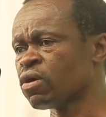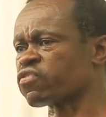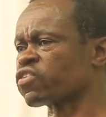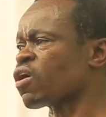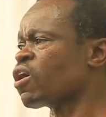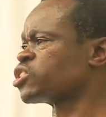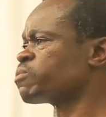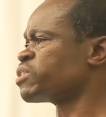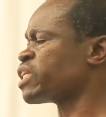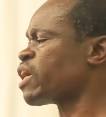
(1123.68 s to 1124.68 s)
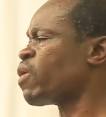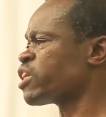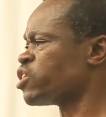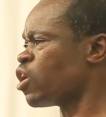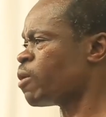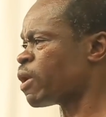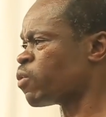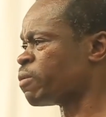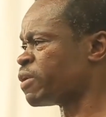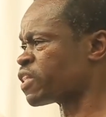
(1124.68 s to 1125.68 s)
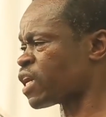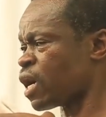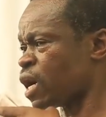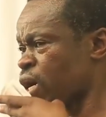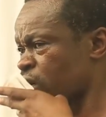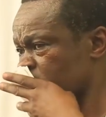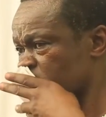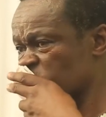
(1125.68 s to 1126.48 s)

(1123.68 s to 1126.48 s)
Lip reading: Of course, Mzee Warioba will be there,